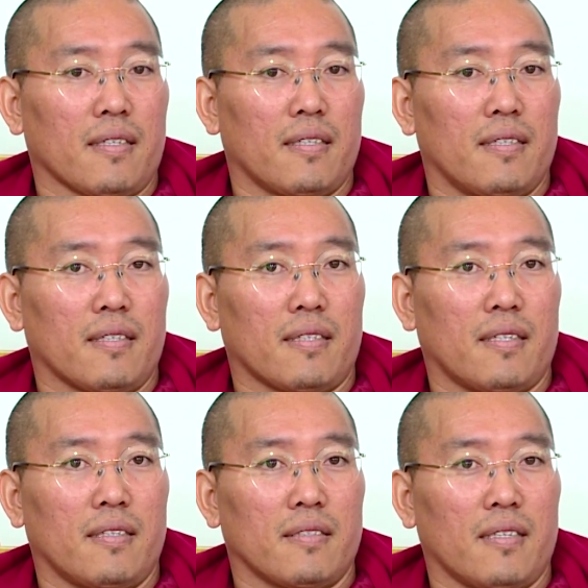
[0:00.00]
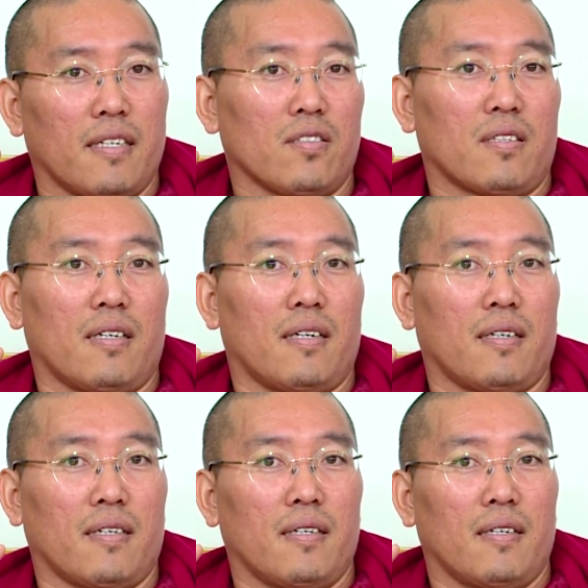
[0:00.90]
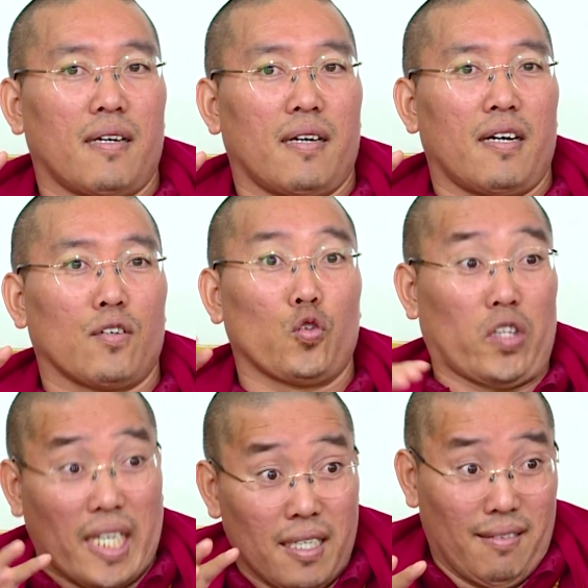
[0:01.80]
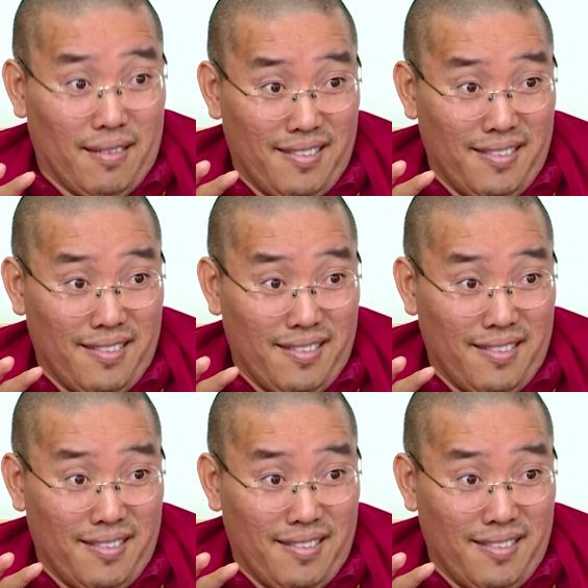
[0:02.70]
look, you know, it's not a, a good thing.